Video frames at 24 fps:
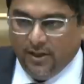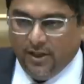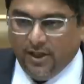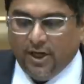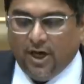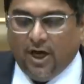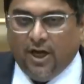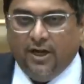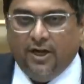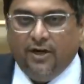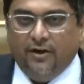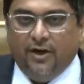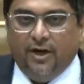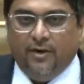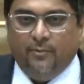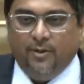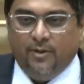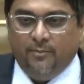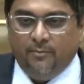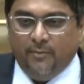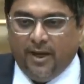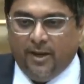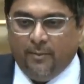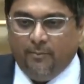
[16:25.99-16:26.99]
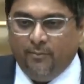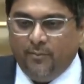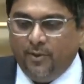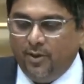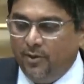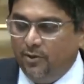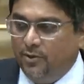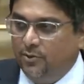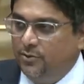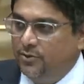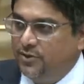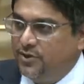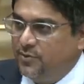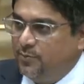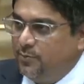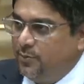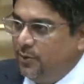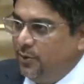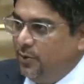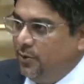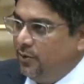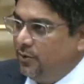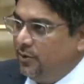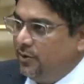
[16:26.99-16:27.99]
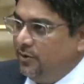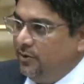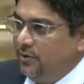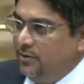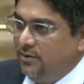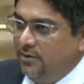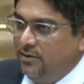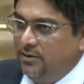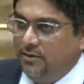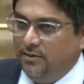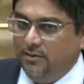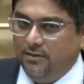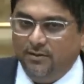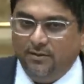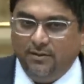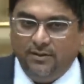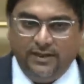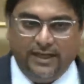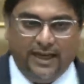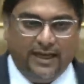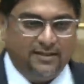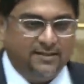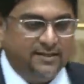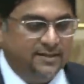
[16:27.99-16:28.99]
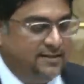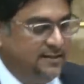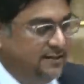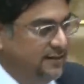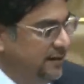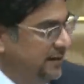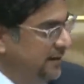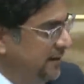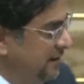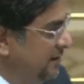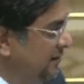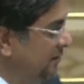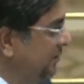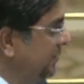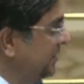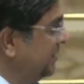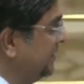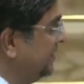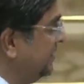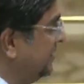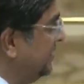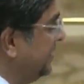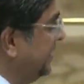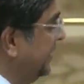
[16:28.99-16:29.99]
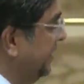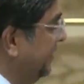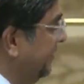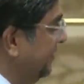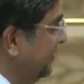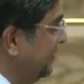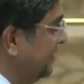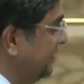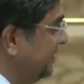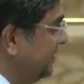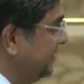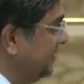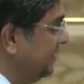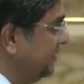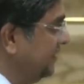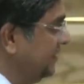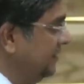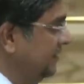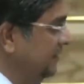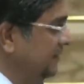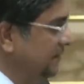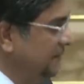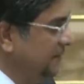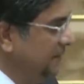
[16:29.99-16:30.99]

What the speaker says: the honorable member who spoke yesterday, Mr. Sears, is it?